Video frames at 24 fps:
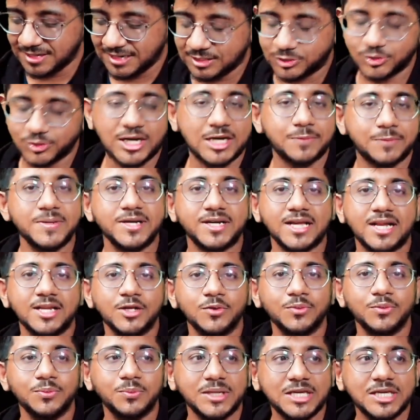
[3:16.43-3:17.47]
So let me tell
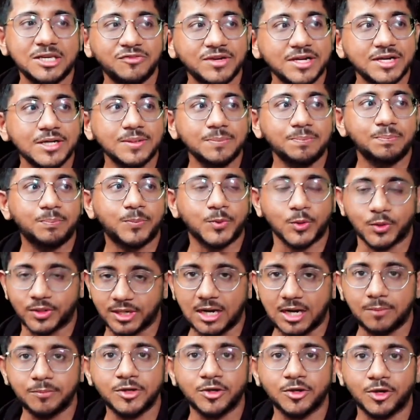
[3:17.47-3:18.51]
you, even
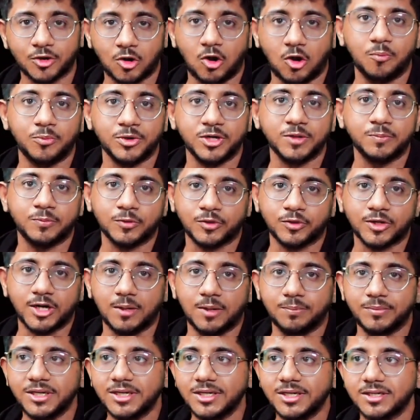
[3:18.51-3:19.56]
programming or competitive
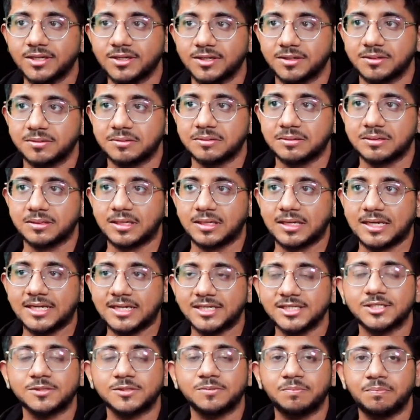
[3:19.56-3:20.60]
programming
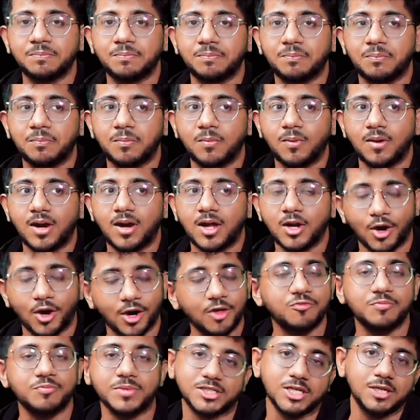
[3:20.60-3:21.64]
is a lot
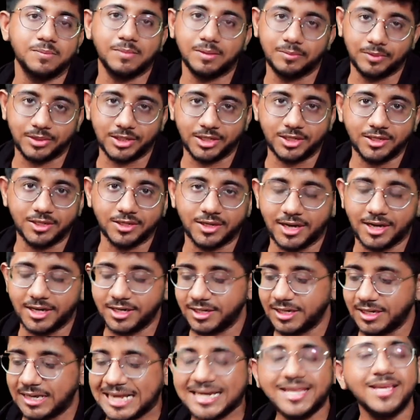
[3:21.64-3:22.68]
of muscle memory,
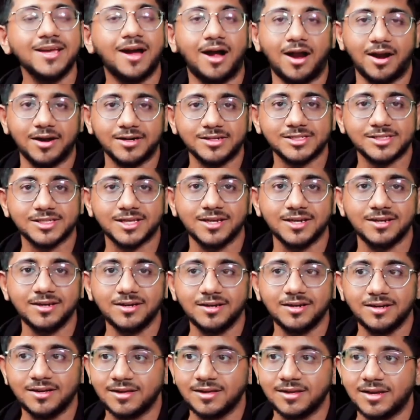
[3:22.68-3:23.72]
right? Any hard skill
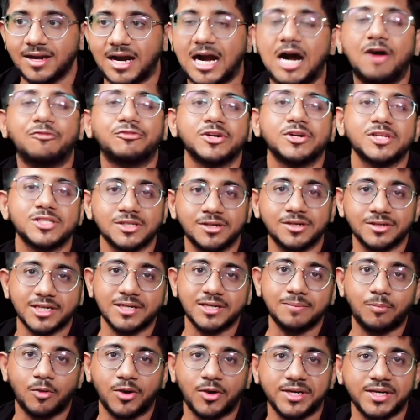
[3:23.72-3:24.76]
after a
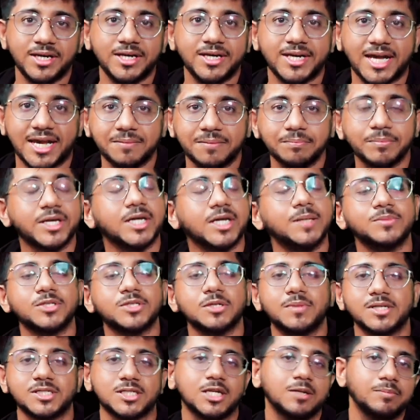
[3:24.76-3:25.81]
certain point in time becomes a
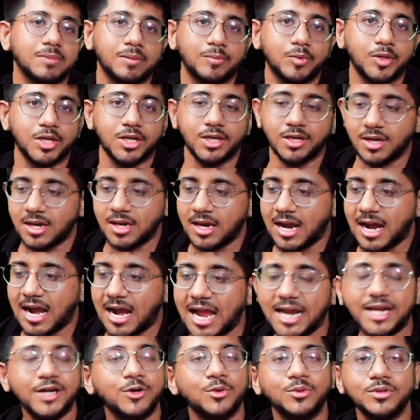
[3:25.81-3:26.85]
muscle memory.
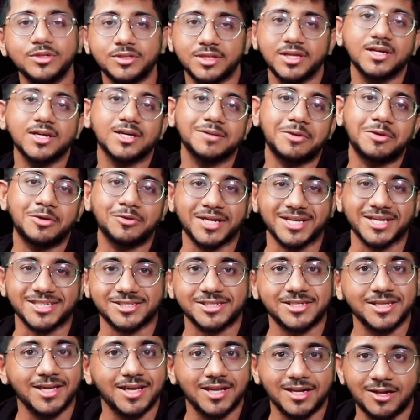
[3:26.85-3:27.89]
I don't think about
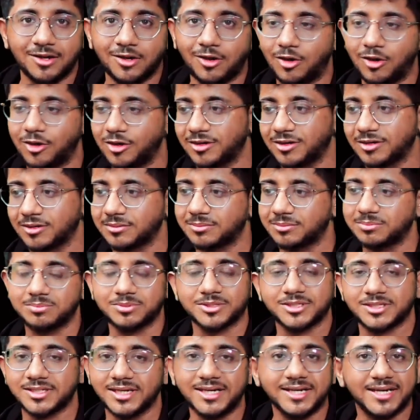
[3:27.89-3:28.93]
STL or
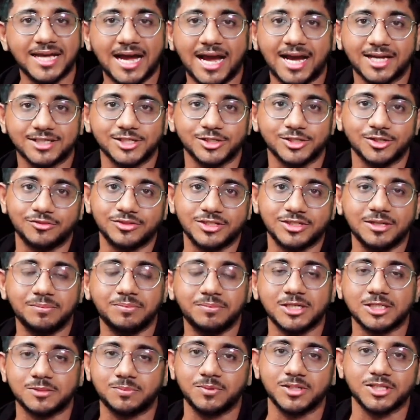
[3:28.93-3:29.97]
syntaxes of C++
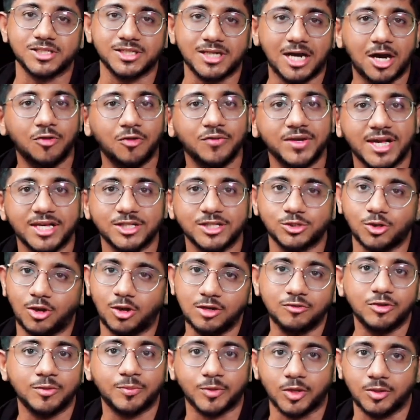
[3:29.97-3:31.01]
now when I
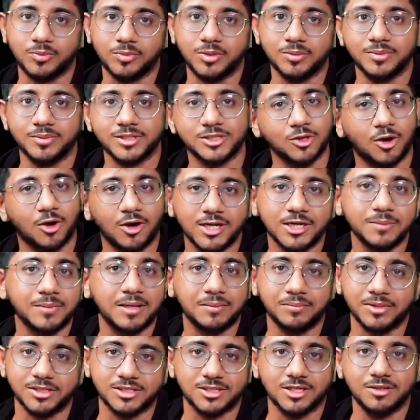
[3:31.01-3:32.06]
solve a problem. It's all in my
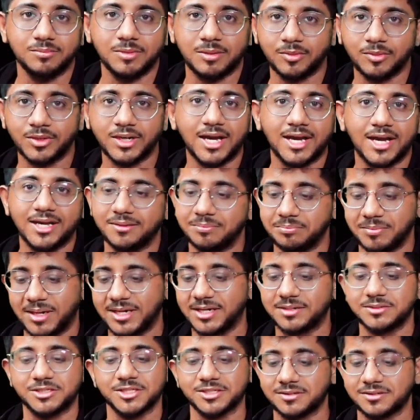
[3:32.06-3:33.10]
muscle memory.
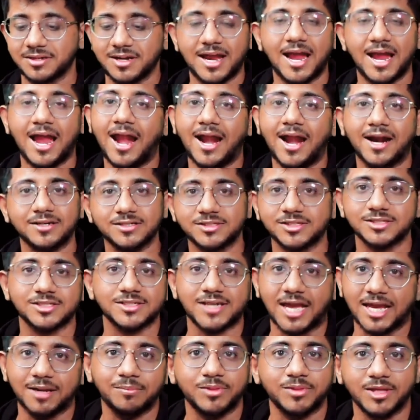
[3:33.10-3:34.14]
My hands just
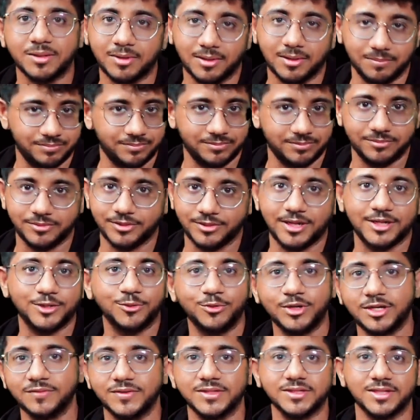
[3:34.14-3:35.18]
type them up. I
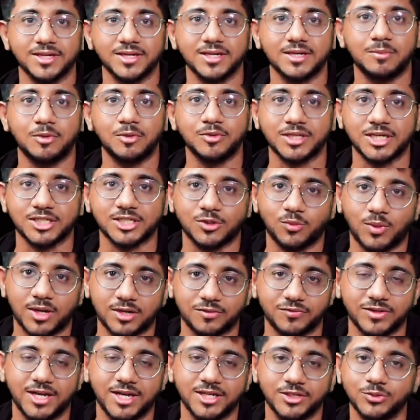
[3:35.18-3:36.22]
don't even think about
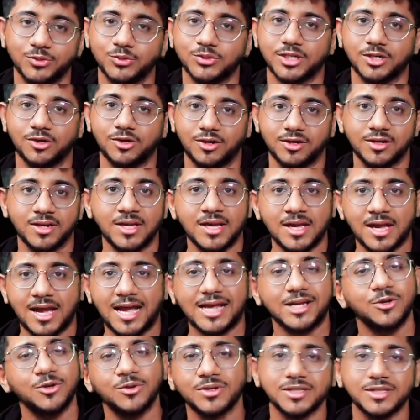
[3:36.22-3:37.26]
what will I use and all.
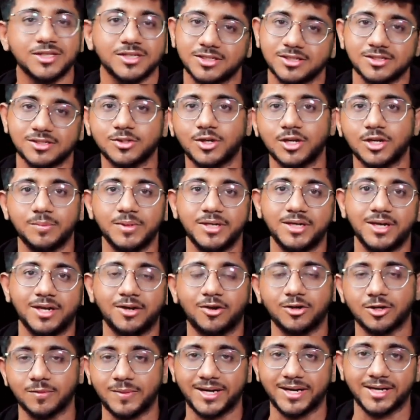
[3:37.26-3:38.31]
I know that this is going to be done
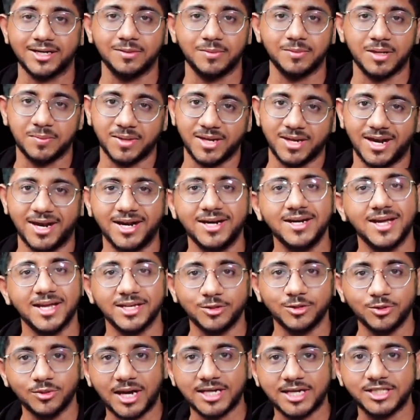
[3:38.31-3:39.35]
automatically by my hand.
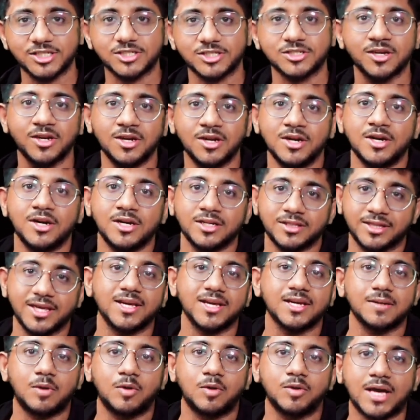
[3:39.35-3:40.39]
I just
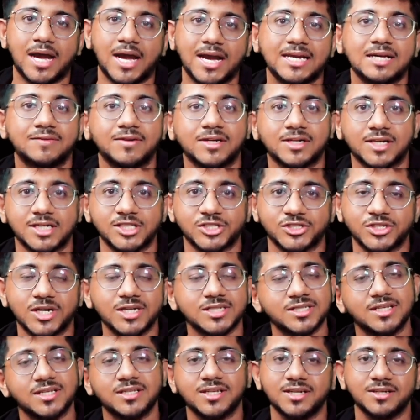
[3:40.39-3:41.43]
think about high level
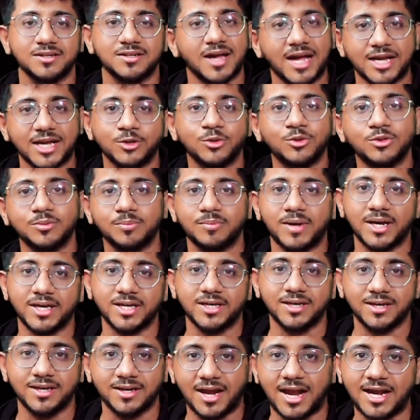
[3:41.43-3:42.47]
constructs, and then I know
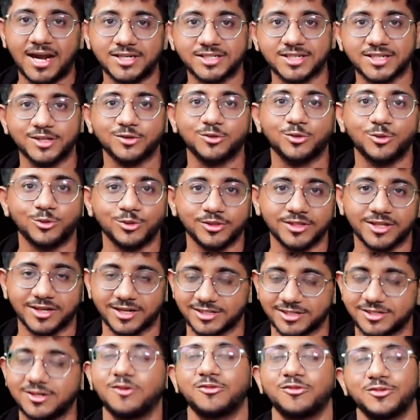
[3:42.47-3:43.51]
my hands can code the
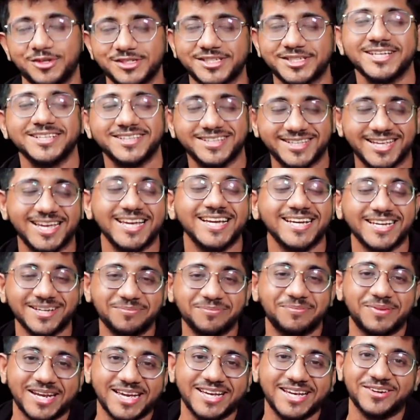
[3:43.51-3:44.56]
rest. Of course, I think
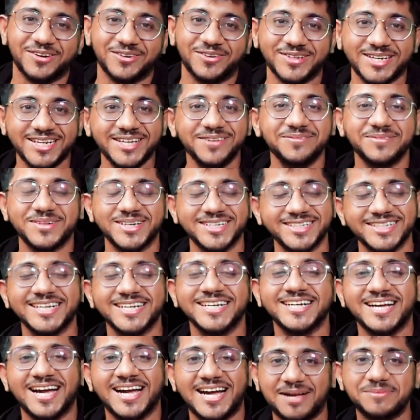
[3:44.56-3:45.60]
in brain only, but
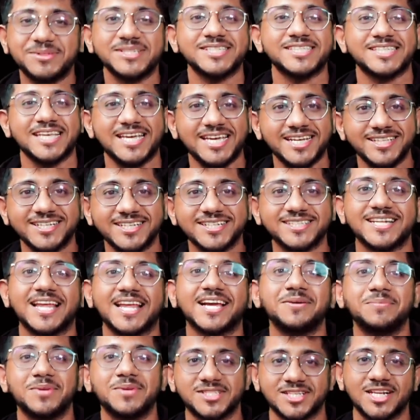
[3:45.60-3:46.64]
I'm just saying that it's
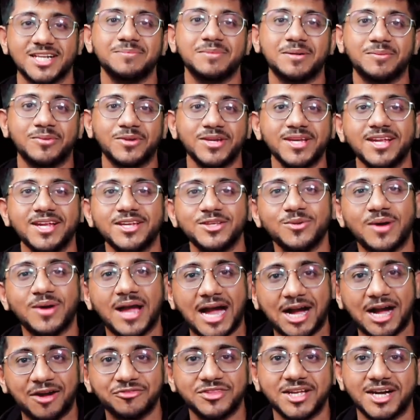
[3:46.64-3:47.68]
like a muscle memory, and you
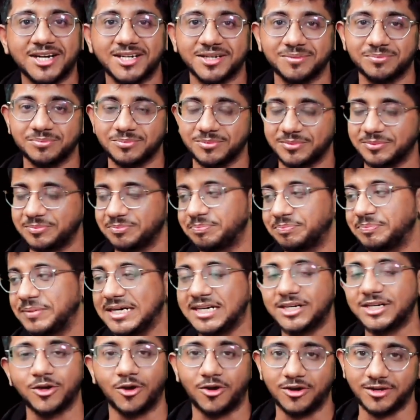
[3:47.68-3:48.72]
have that
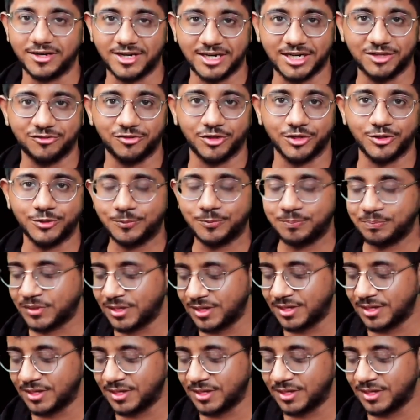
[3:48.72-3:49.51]
built already for you.